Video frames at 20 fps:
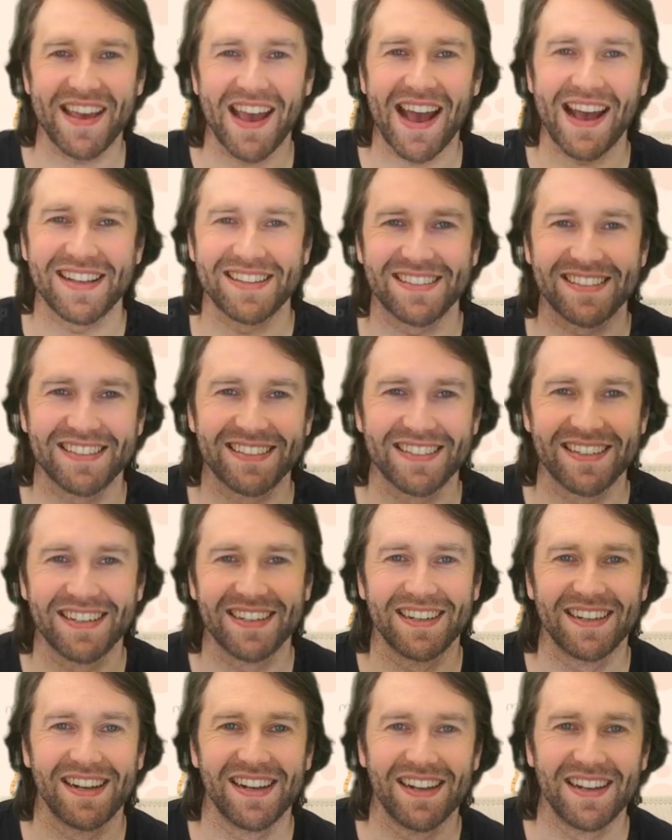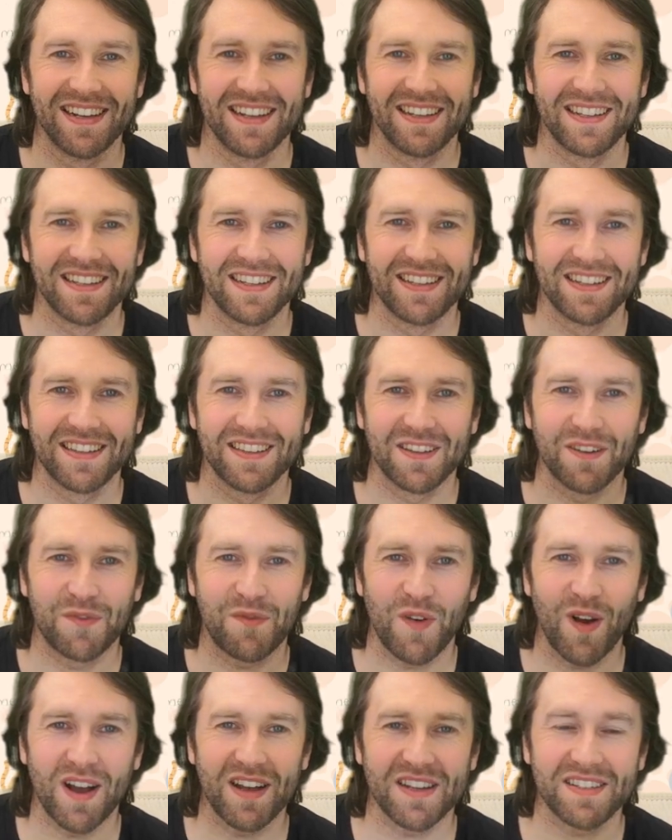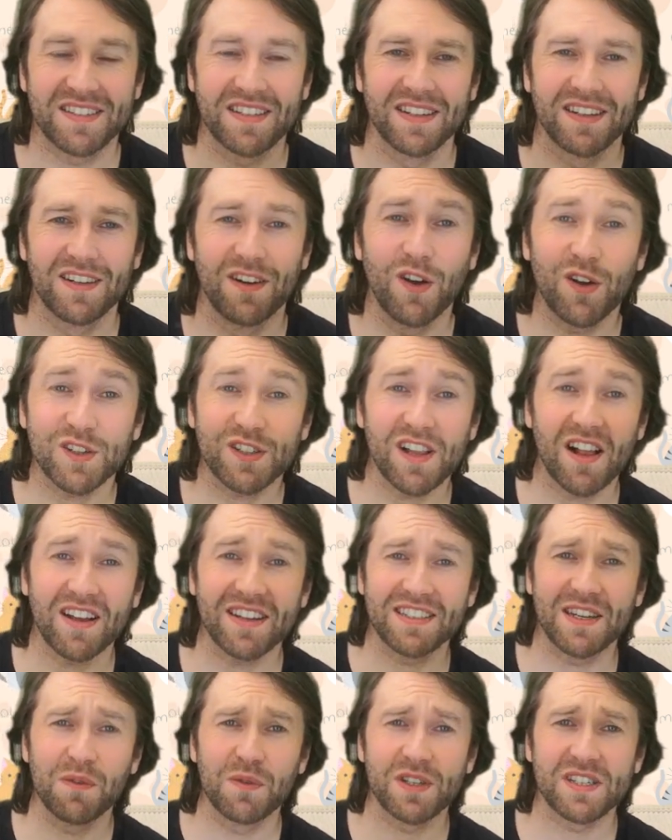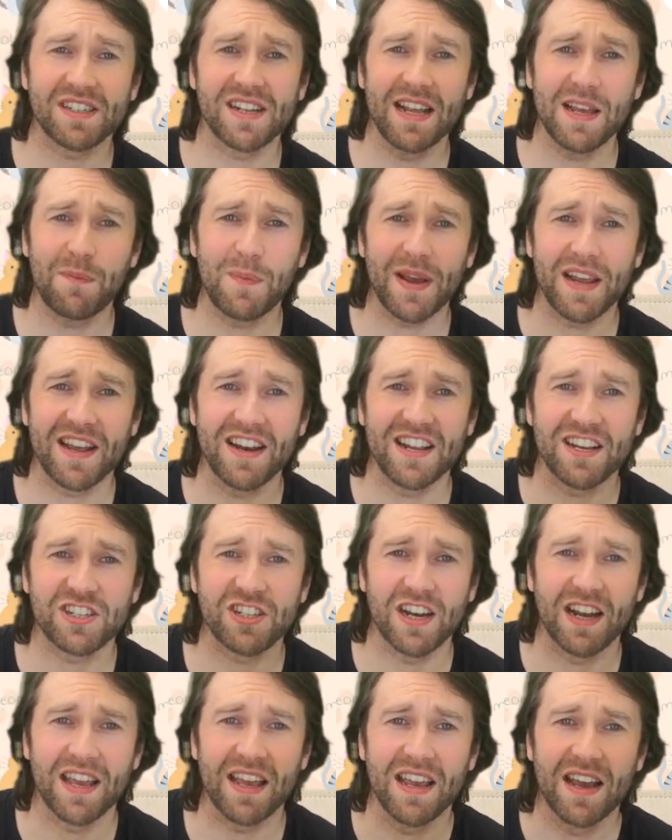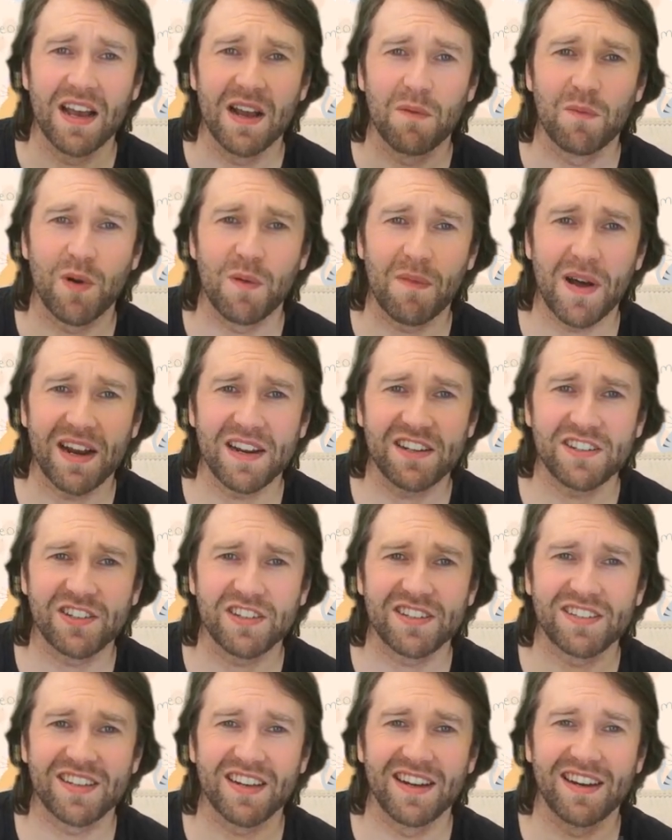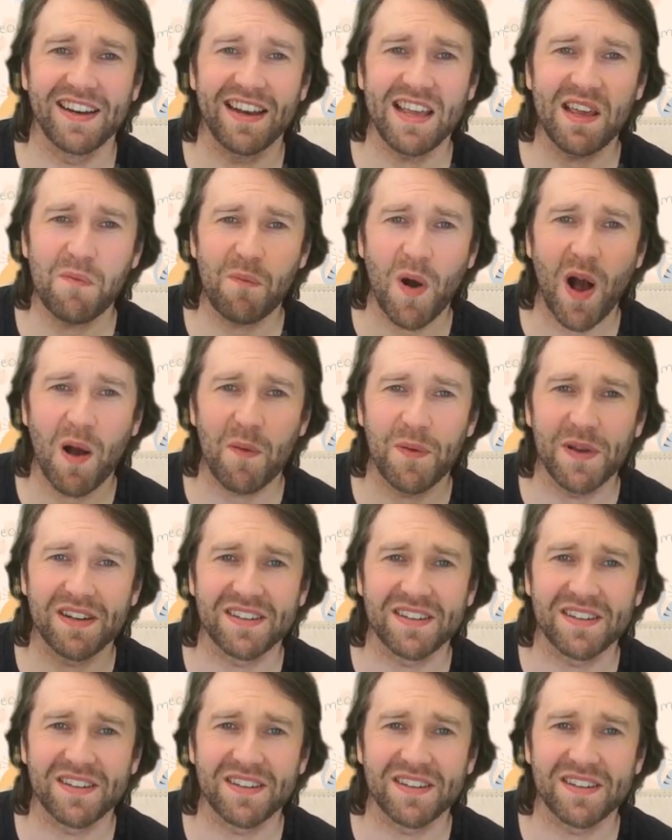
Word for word: cat. The first looks like she was sleeping initially, but manages to leap up